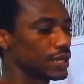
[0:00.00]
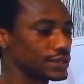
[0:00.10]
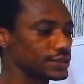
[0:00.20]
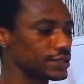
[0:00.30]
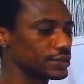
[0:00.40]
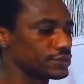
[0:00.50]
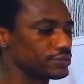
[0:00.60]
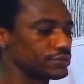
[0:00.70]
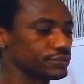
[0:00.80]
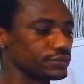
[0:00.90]
answer?
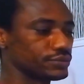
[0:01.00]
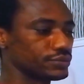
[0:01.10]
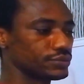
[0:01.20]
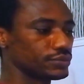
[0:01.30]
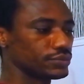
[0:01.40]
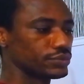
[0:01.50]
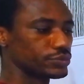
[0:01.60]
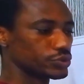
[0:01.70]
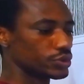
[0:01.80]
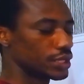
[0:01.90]

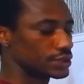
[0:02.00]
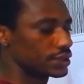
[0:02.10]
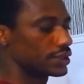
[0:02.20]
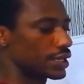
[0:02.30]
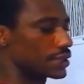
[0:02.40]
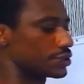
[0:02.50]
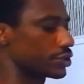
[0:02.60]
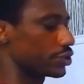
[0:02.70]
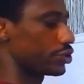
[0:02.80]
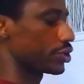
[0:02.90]
So let's say the
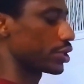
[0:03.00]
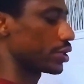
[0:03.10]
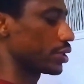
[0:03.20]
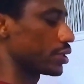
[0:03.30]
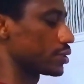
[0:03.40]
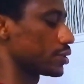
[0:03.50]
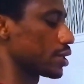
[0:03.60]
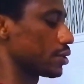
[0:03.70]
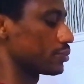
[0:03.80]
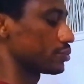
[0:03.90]
answer here is
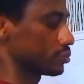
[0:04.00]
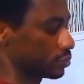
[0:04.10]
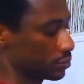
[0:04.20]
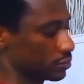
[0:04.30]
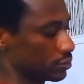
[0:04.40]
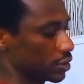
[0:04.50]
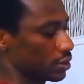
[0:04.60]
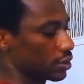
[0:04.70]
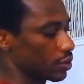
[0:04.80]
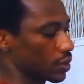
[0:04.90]
now
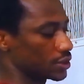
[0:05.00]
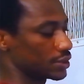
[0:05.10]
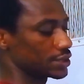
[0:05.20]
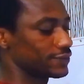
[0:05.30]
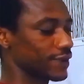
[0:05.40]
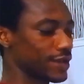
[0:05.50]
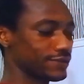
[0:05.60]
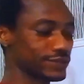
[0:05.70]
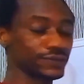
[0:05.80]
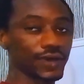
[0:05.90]
1 times
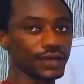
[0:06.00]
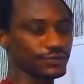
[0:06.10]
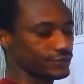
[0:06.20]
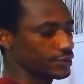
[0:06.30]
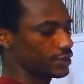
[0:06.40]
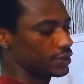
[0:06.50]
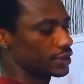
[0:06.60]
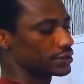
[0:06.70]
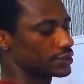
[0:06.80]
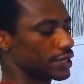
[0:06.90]
5 is 5.
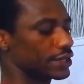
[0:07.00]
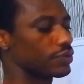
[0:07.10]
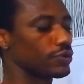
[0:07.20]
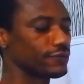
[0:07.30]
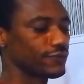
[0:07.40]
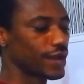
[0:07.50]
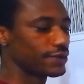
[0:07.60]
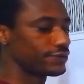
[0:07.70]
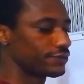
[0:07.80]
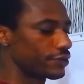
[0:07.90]
Then take away
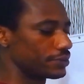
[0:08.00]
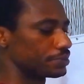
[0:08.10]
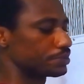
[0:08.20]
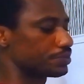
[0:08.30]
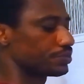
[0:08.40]
5 from